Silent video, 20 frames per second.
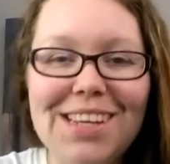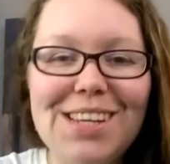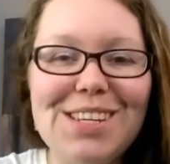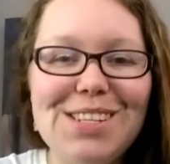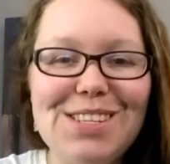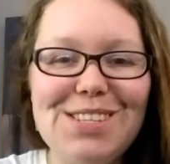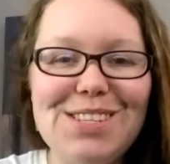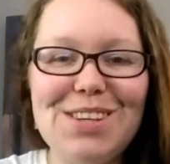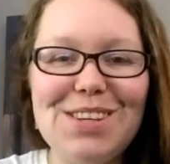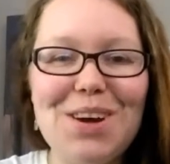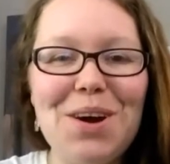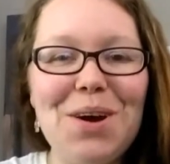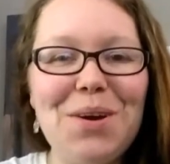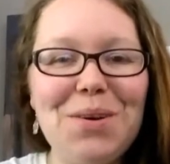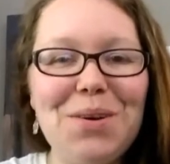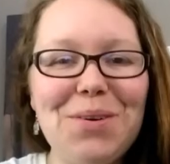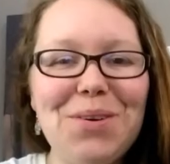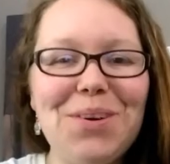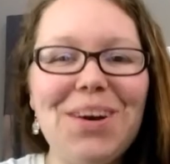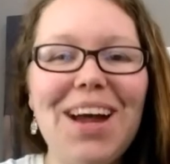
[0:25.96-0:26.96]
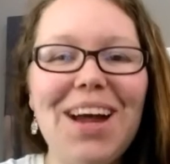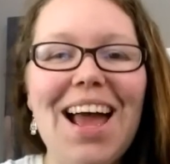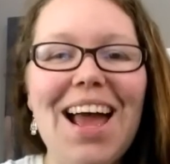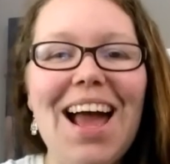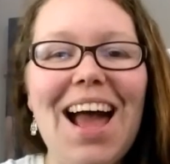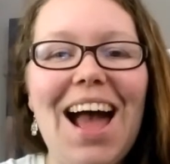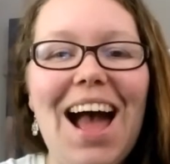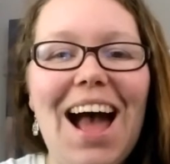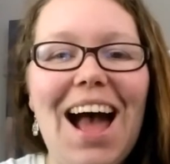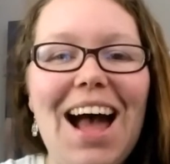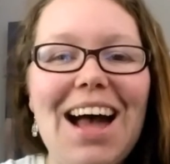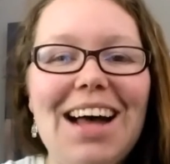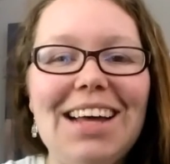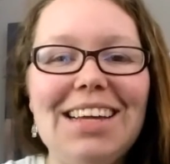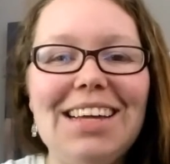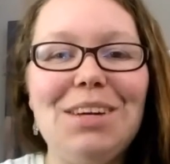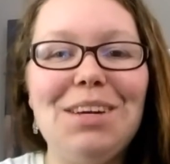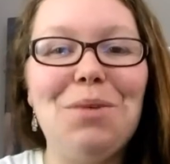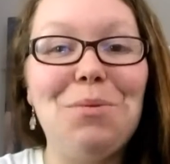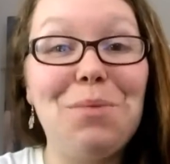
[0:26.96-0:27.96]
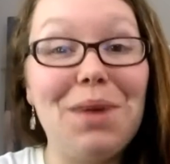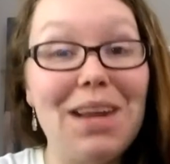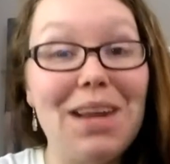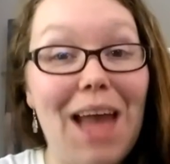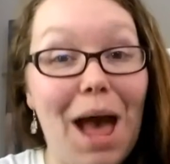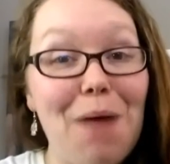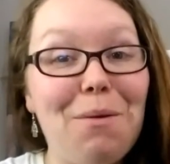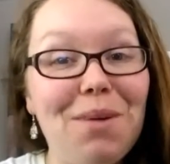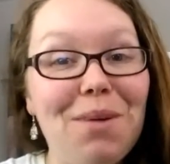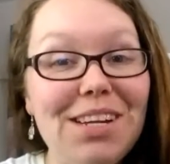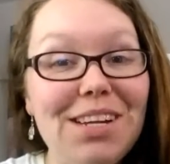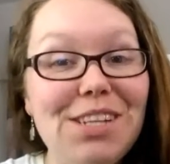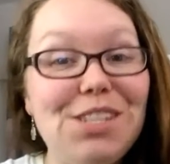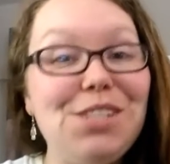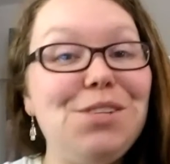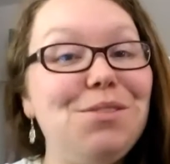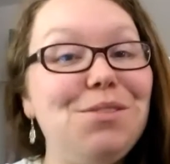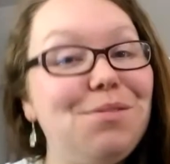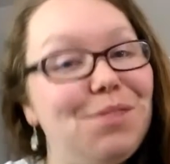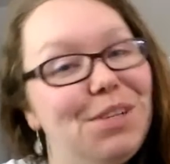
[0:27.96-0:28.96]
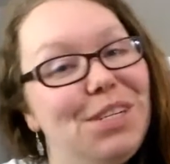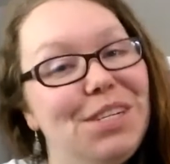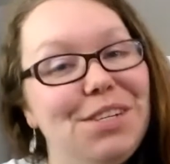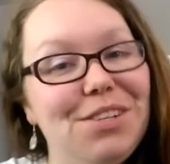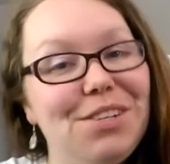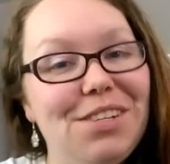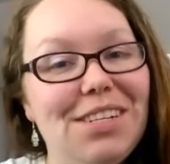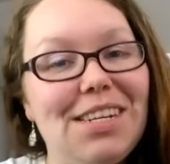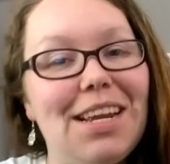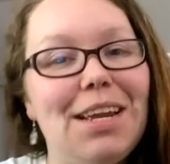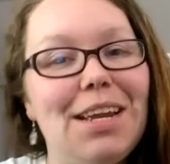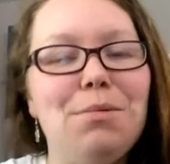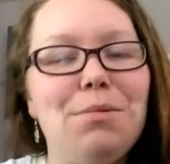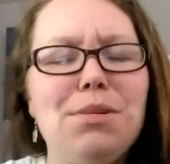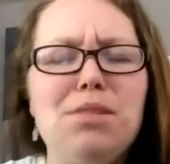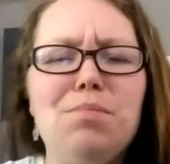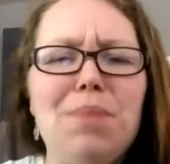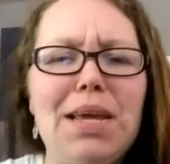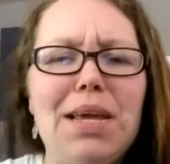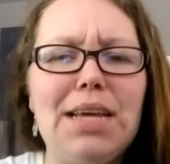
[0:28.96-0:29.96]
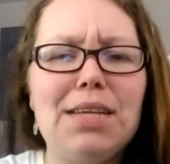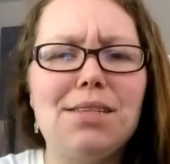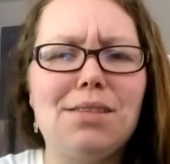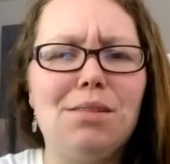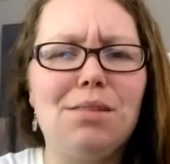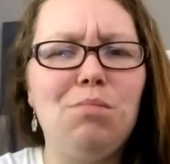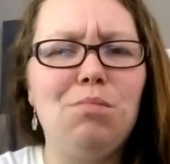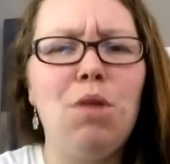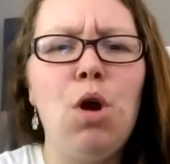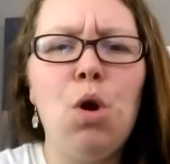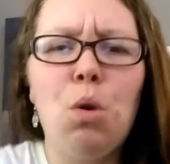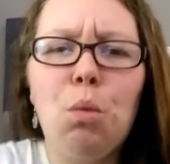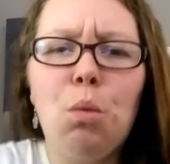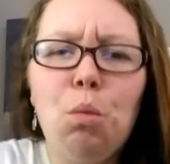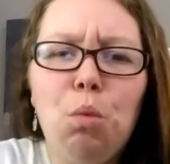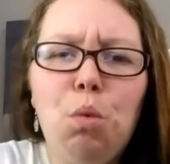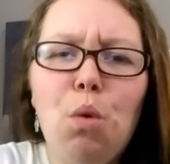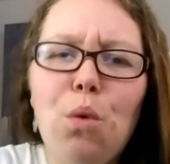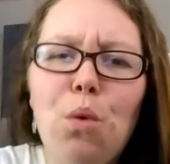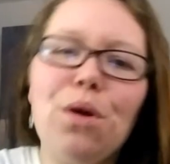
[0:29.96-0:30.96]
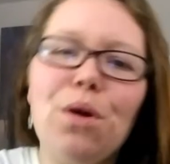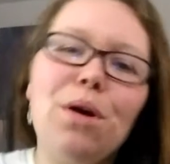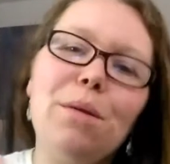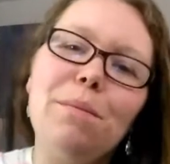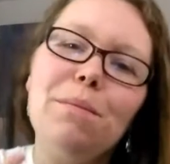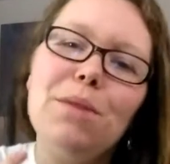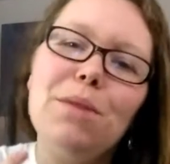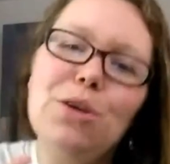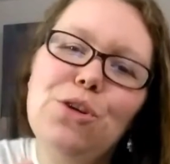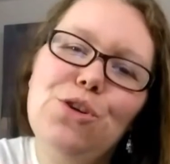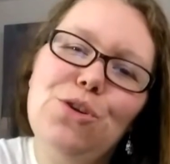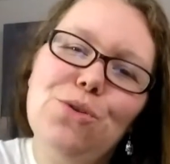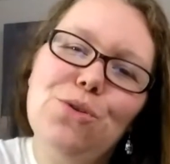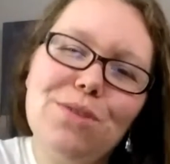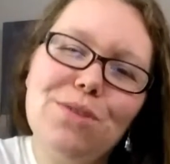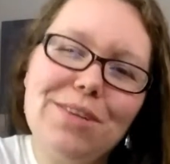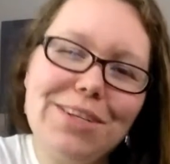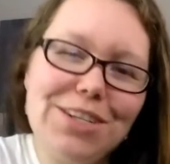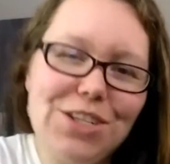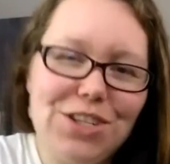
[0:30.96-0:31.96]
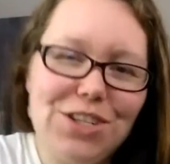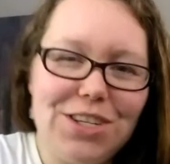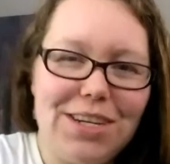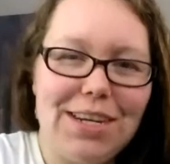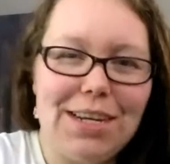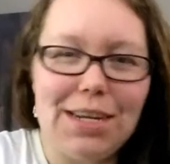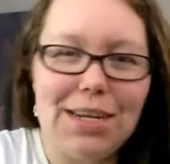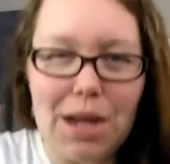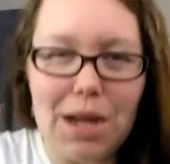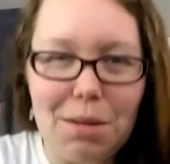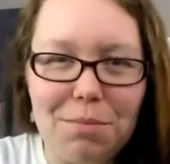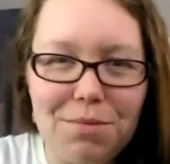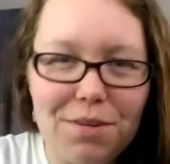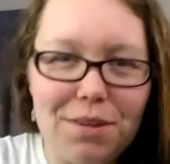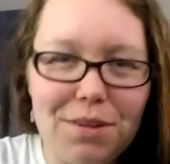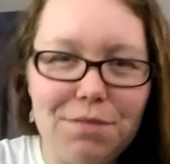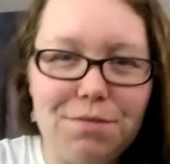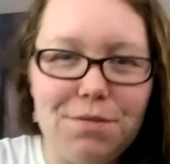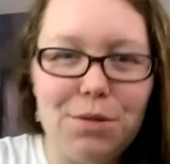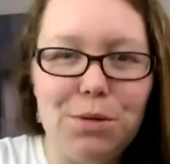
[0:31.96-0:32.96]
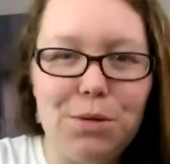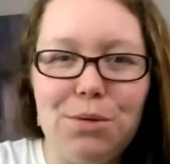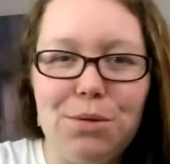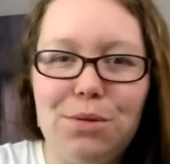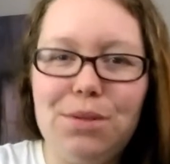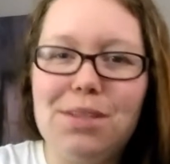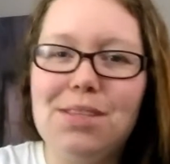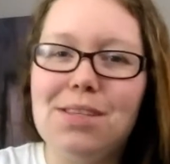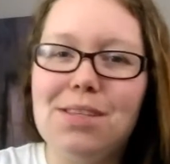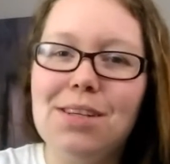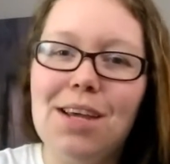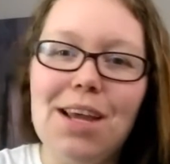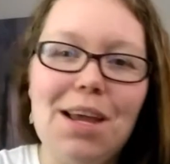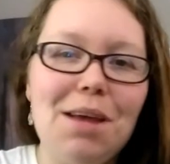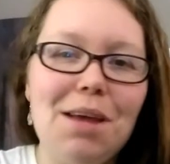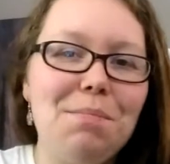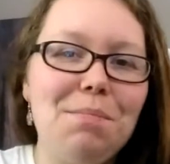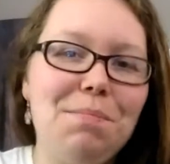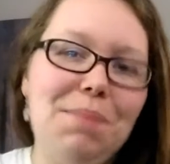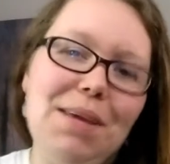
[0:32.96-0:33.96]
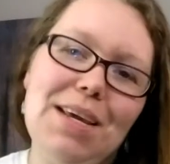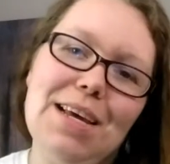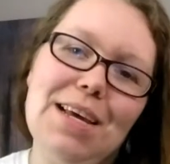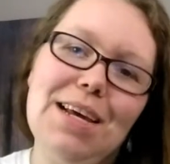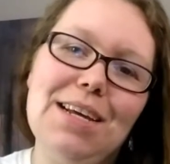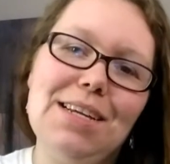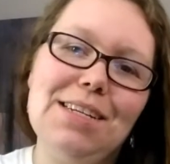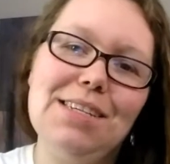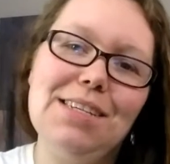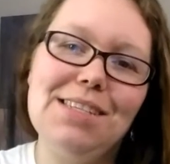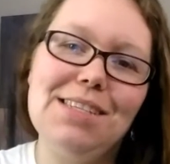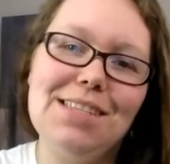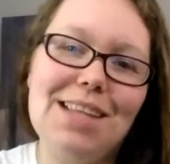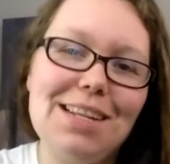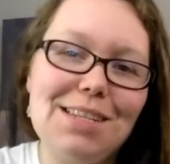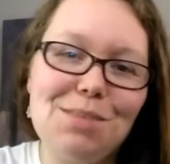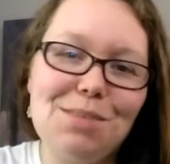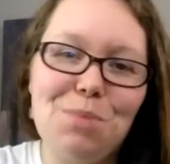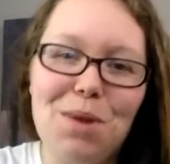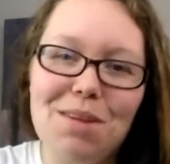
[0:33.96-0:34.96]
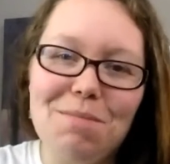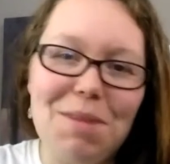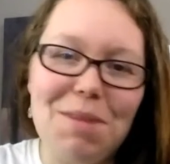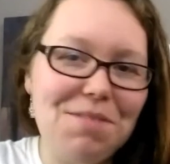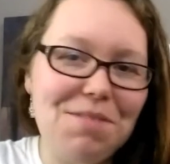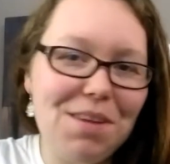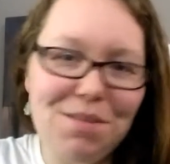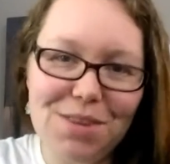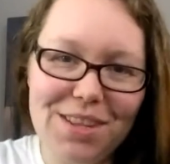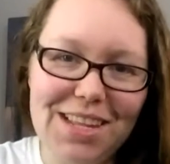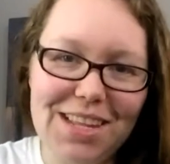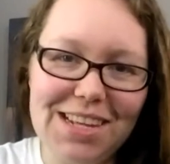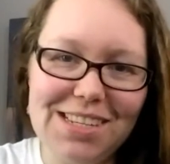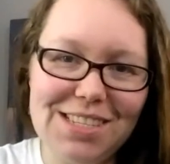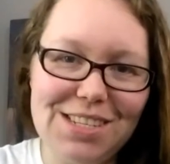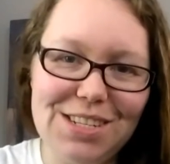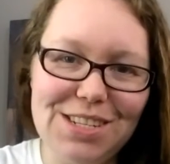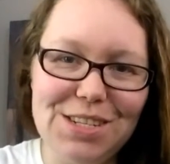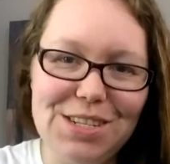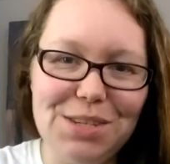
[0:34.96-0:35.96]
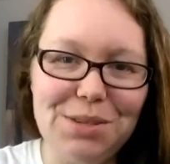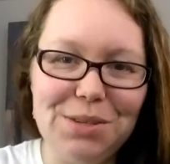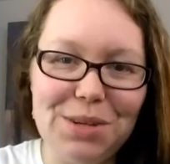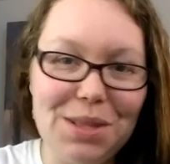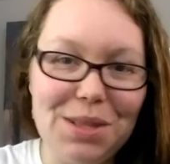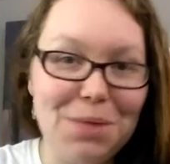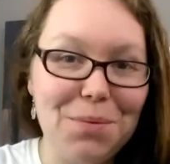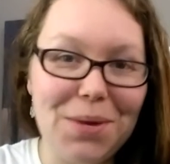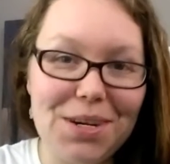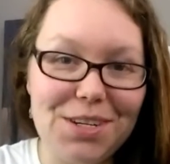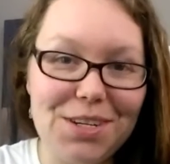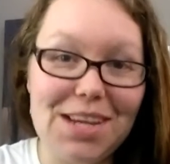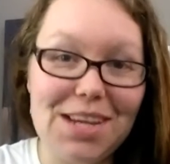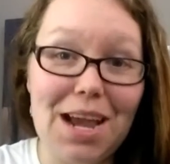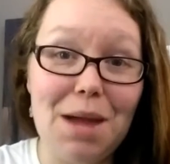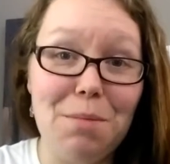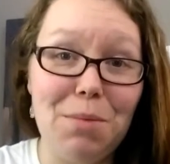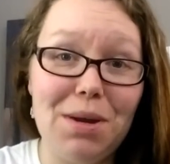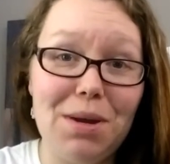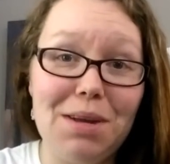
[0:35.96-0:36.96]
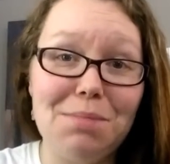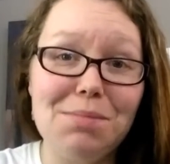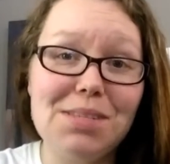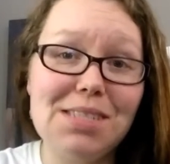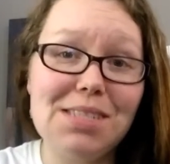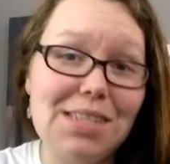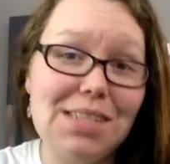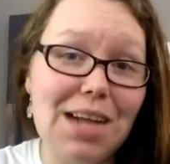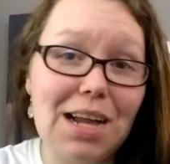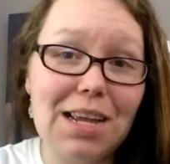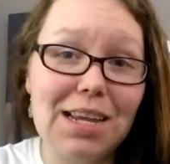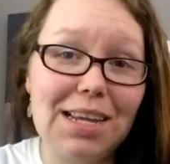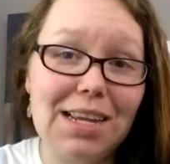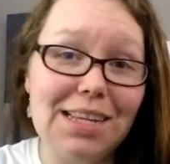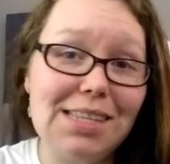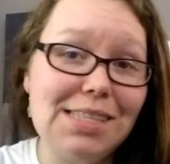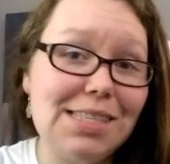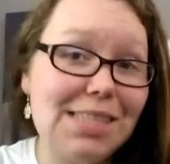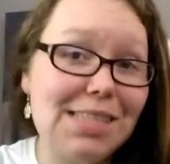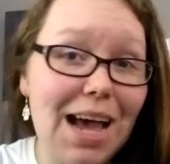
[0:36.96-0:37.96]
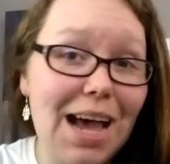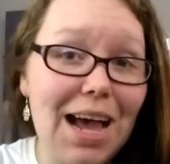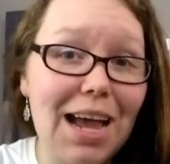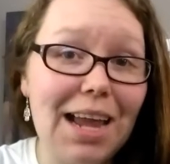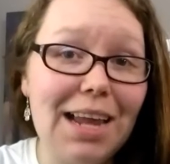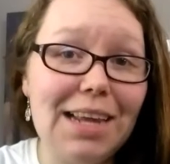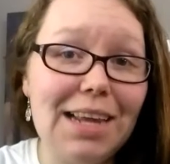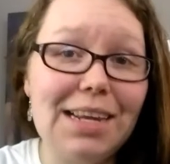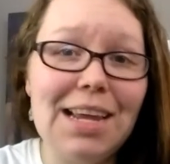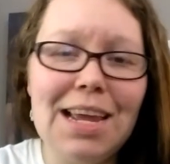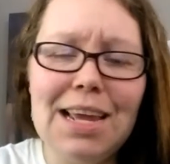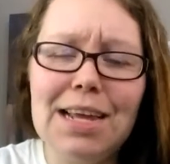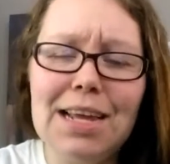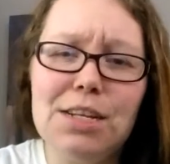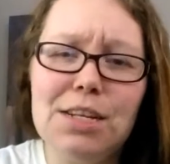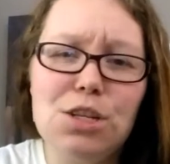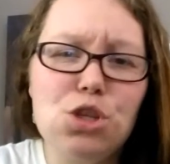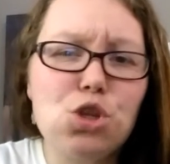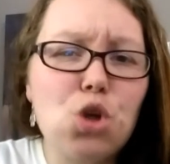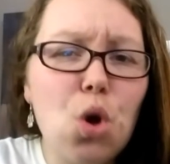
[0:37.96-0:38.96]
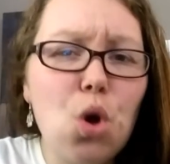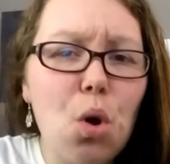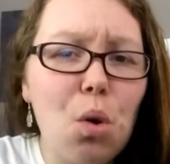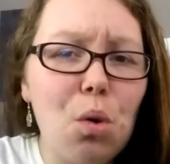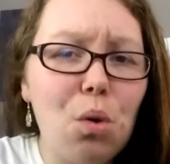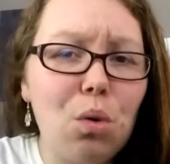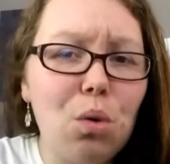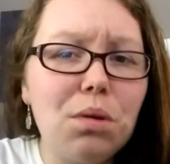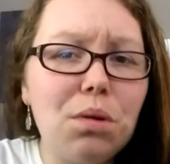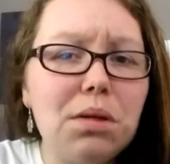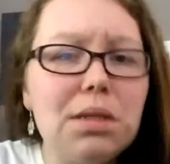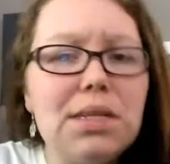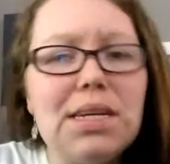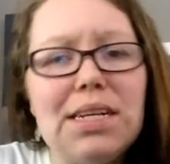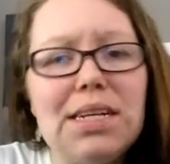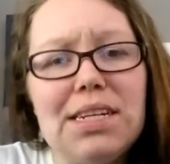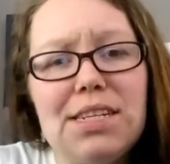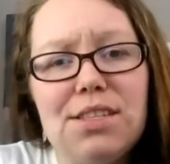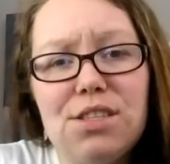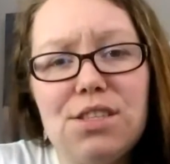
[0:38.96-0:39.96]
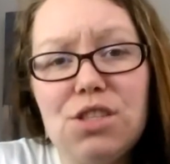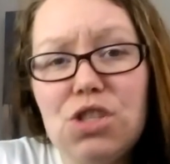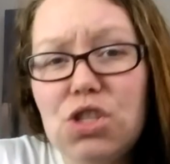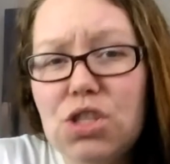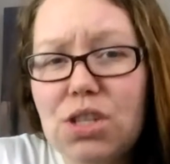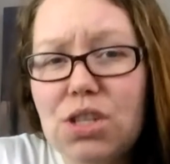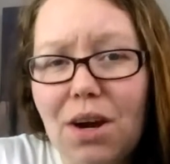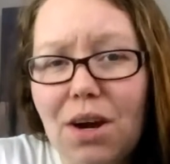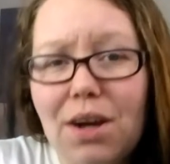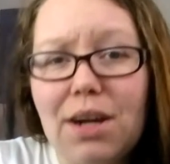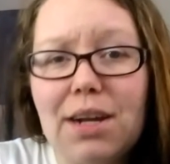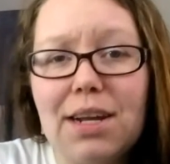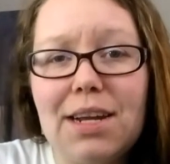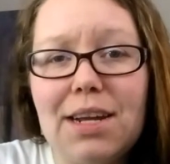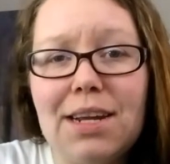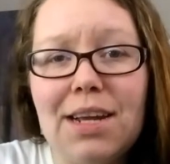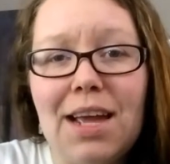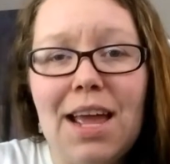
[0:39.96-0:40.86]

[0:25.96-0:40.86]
So what I wanted to do for dinner tonight was make some warm, nourishing comfort foods, because that's one of my favorite things to do in the wintertime when I'm stuck inside and it's cold and it's dark